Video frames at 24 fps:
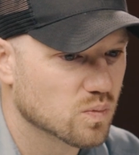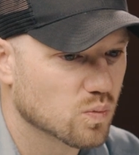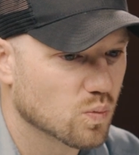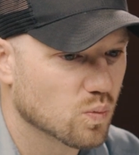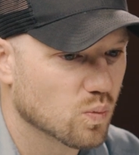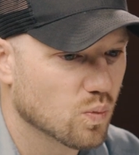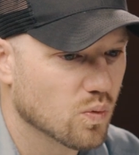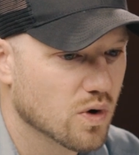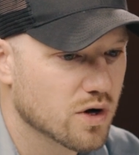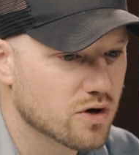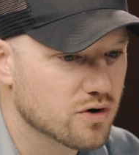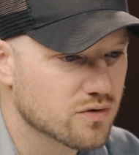
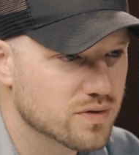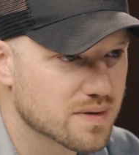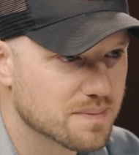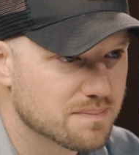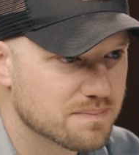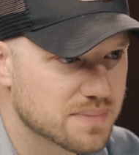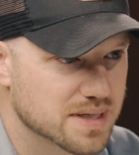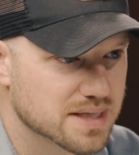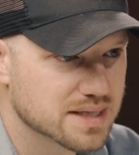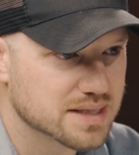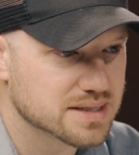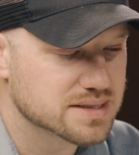what are the
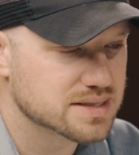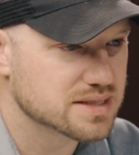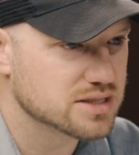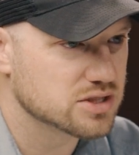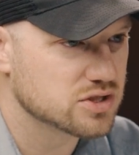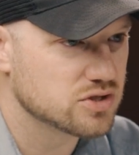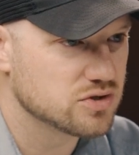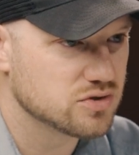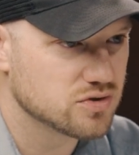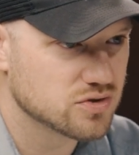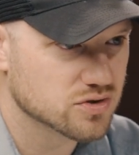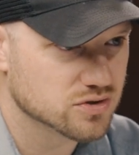biggest
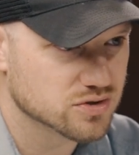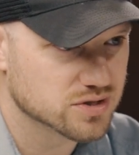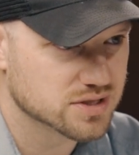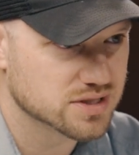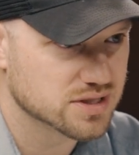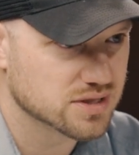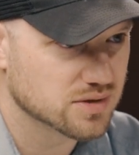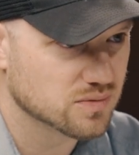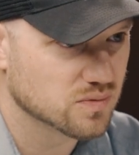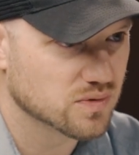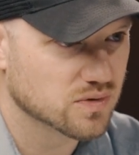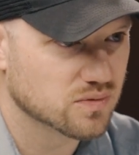issues you're
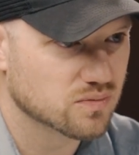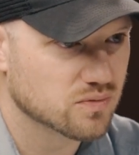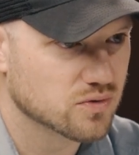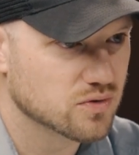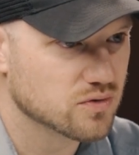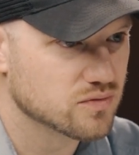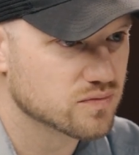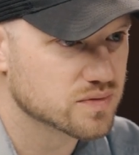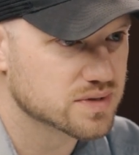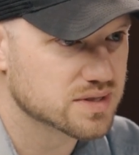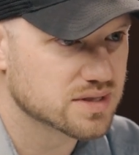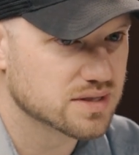seeing with
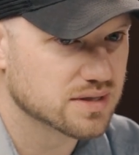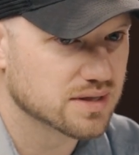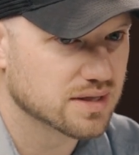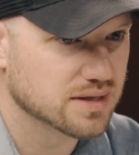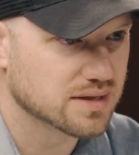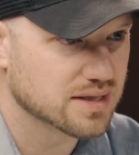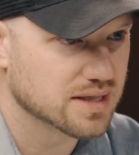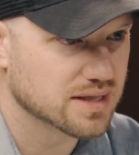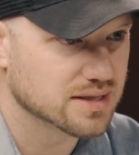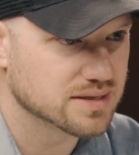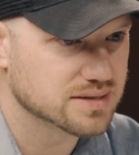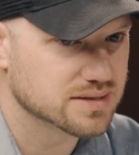roofs and the
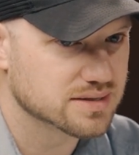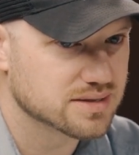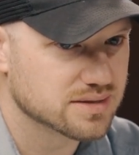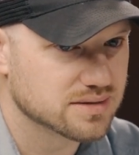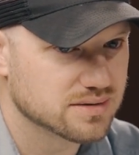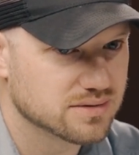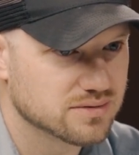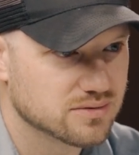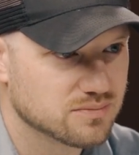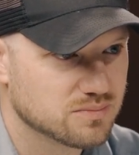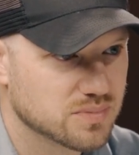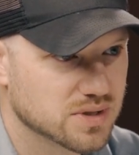things
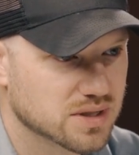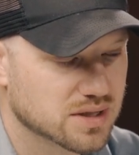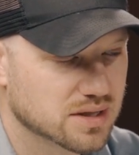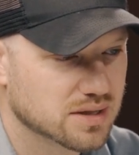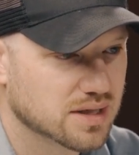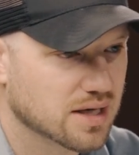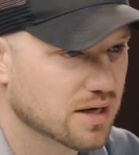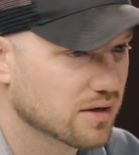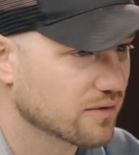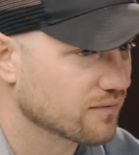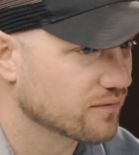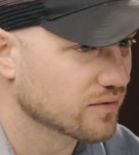to be
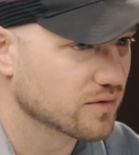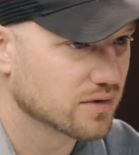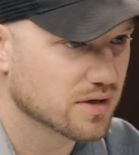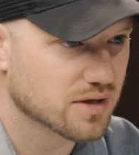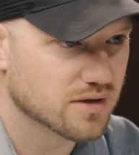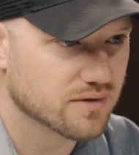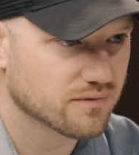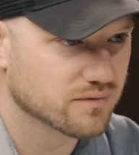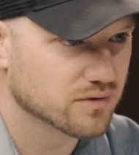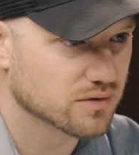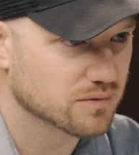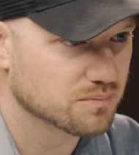careful
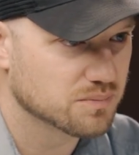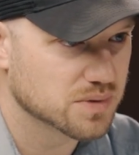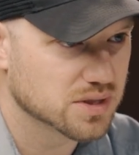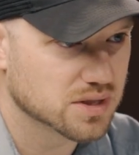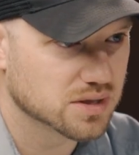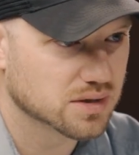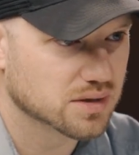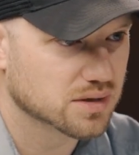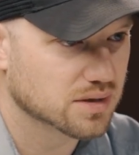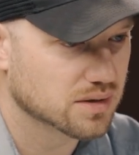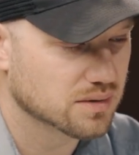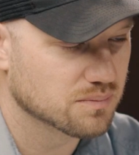of or
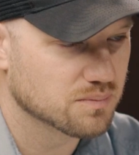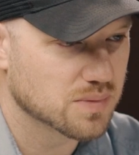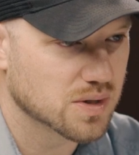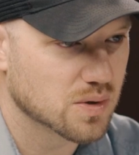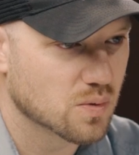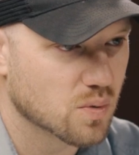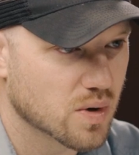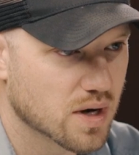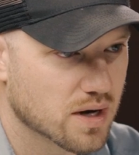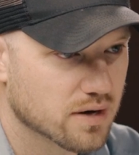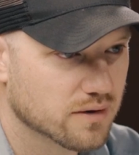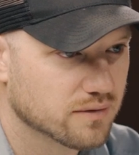be
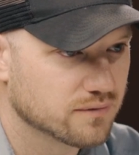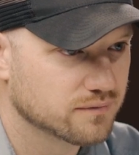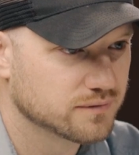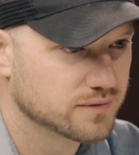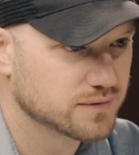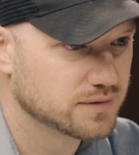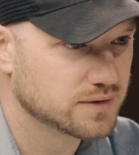aware of?